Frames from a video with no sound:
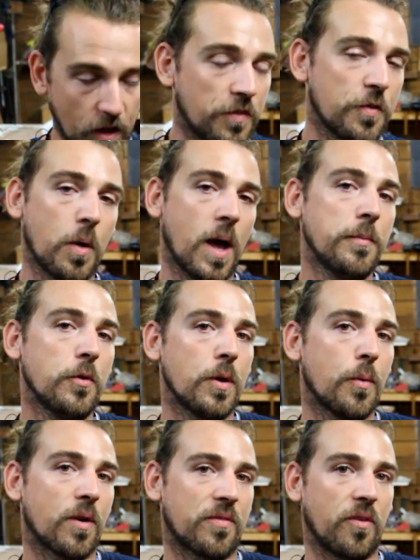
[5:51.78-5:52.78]
So when I'm
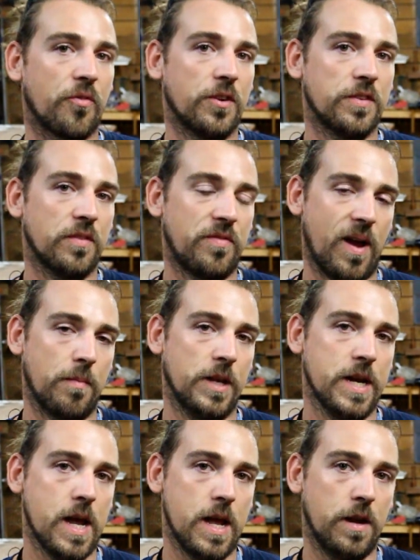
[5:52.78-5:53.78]
doing work for friends and
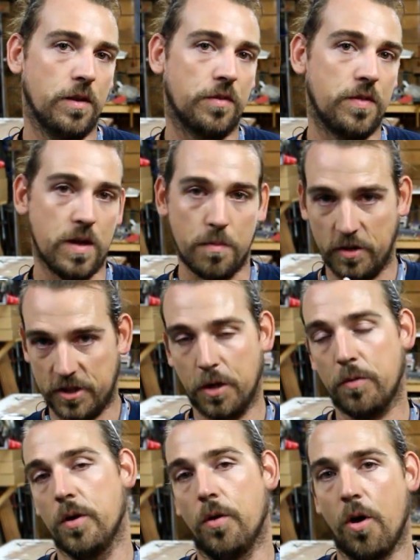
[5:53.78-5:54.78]
family, it is the
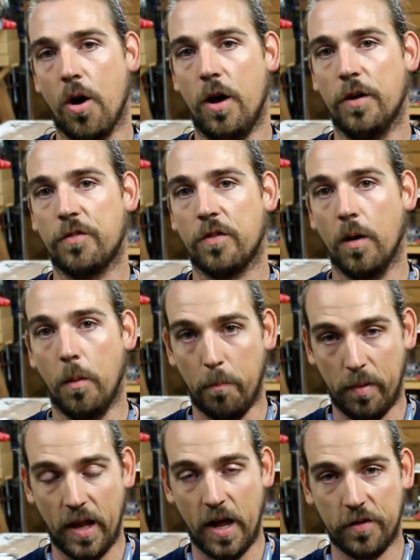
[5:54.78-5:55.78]
material cost
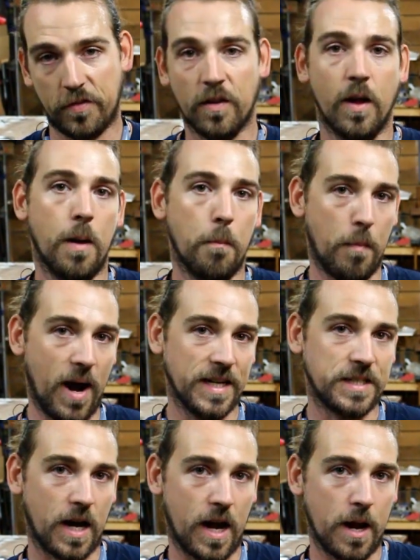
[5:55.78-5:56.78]
plus my
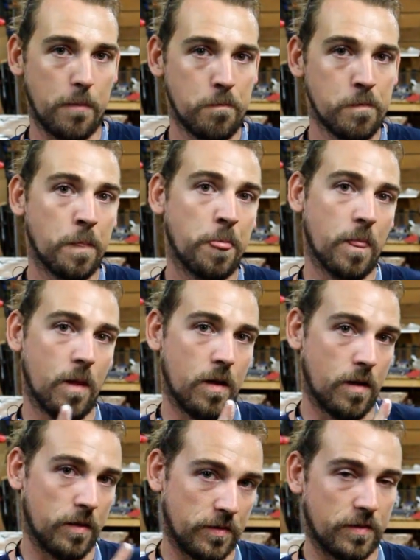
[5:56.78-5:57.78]
time
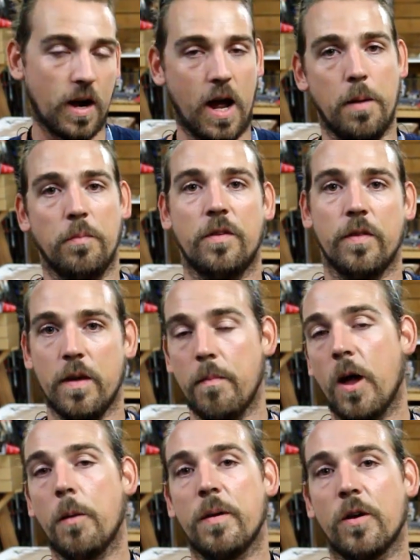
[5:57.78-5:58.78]
times the
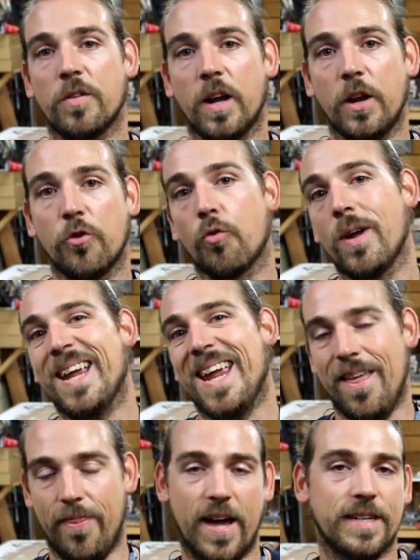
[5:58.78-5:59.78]
amount of beers I can drink
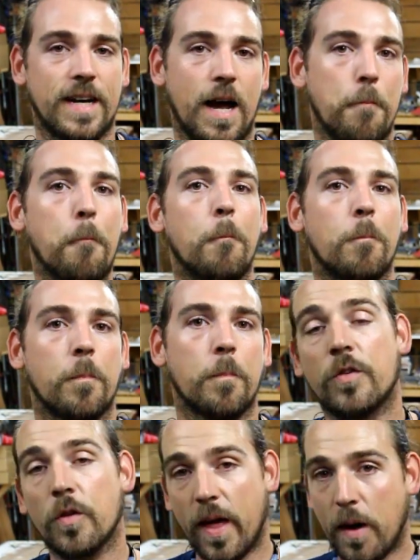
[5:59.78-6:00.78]
in that time.
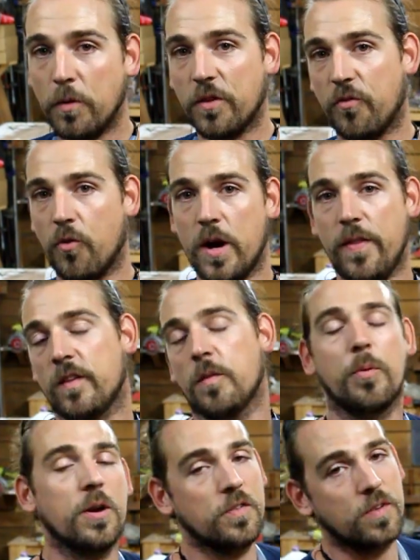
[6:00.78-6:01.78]
So that one's free. That's a
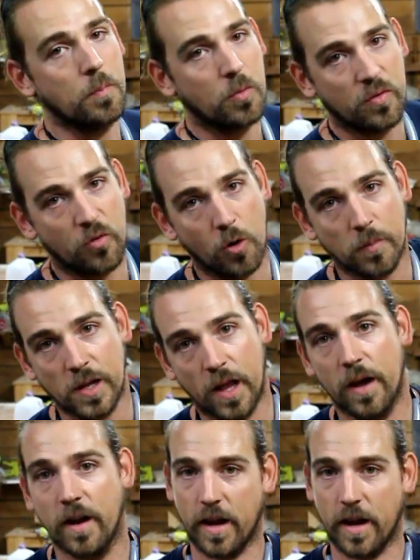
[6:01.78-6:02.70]
pretty simple formula.